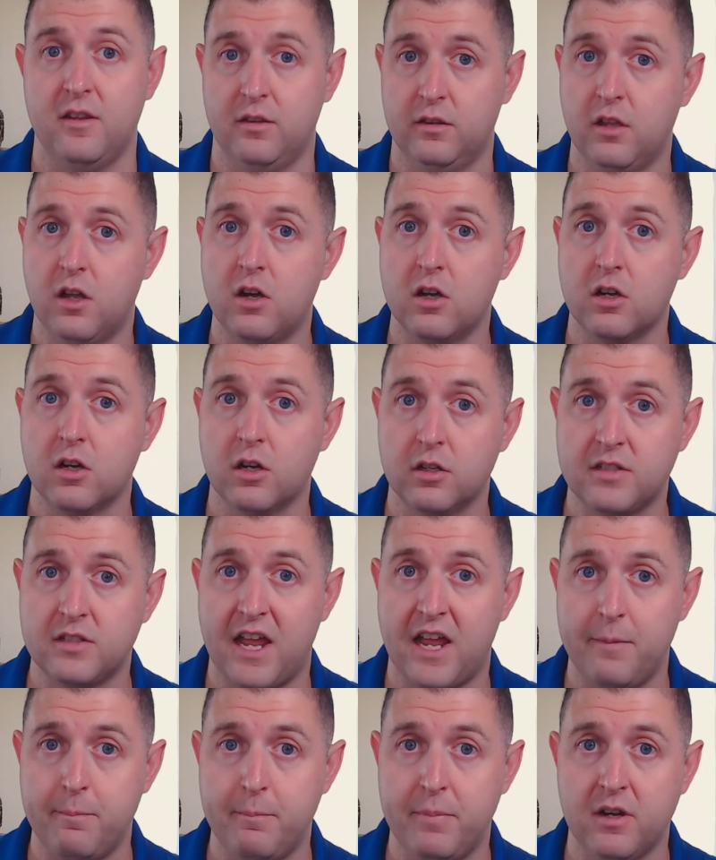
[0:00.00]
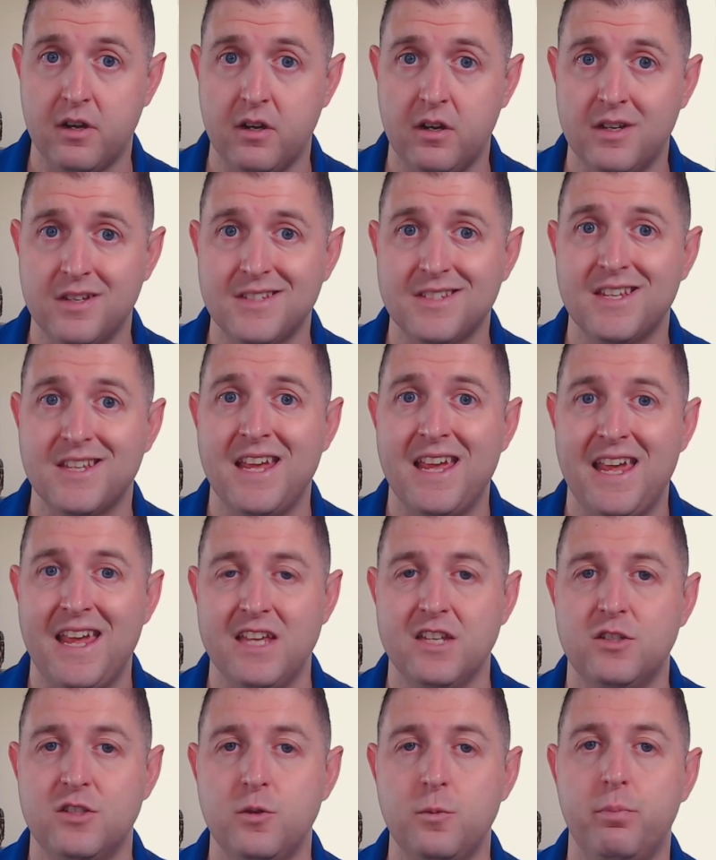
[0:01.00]
longer time periods
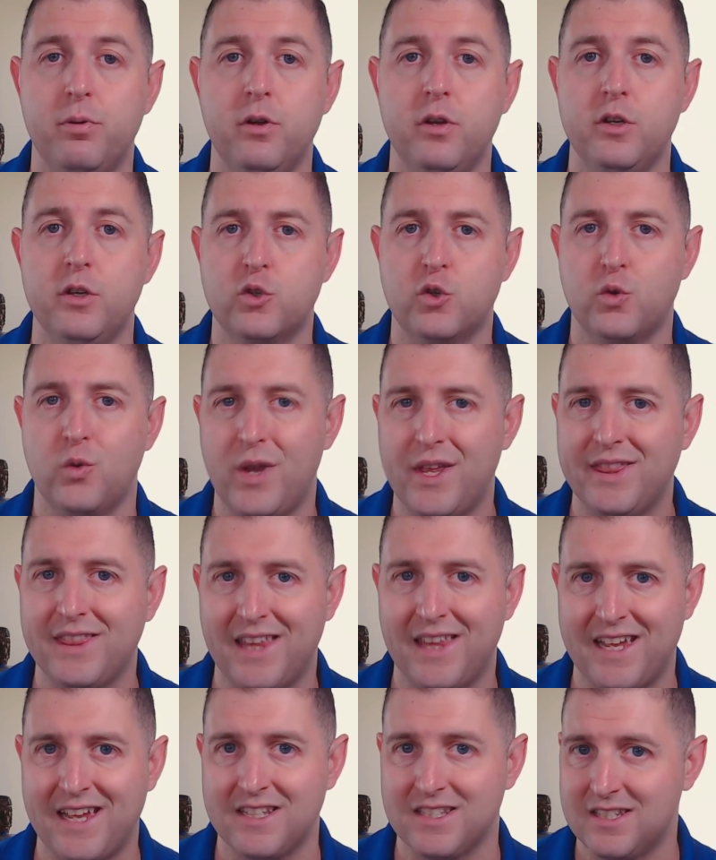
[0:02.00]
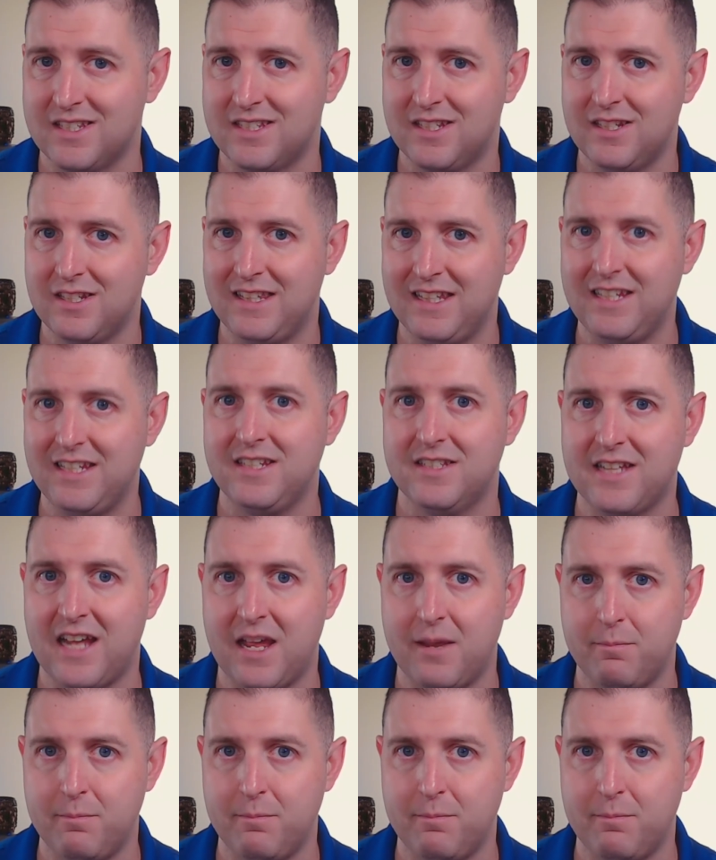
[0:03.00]
is to put trend lines to these time